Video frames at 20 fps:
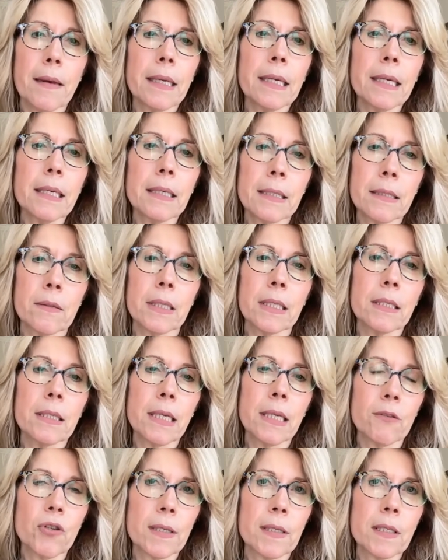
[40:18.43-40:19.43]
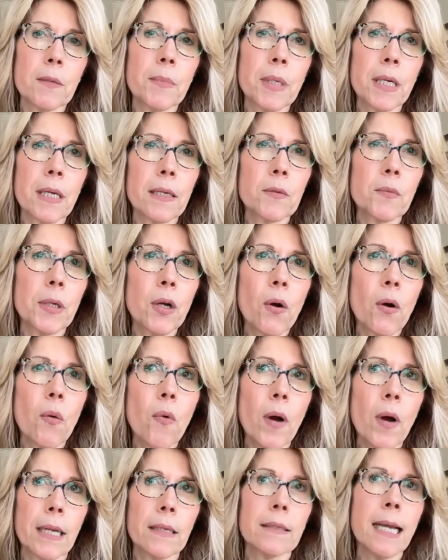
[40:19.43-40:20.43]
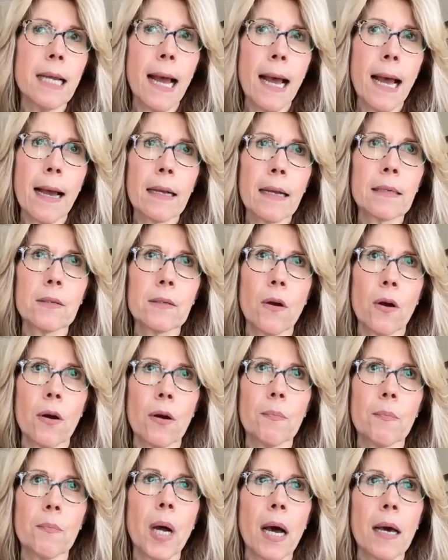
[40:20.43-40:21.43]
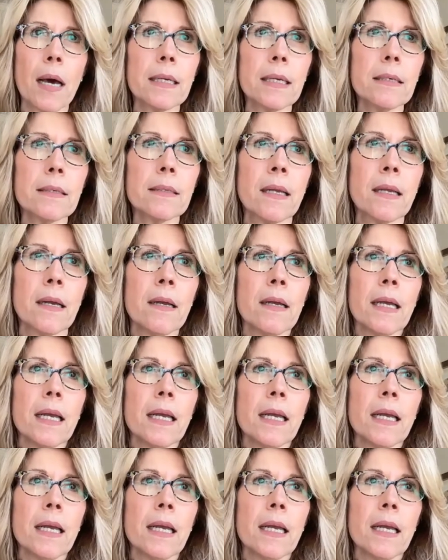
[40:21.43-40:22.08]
easily digested, because we don't want to tax our bodies.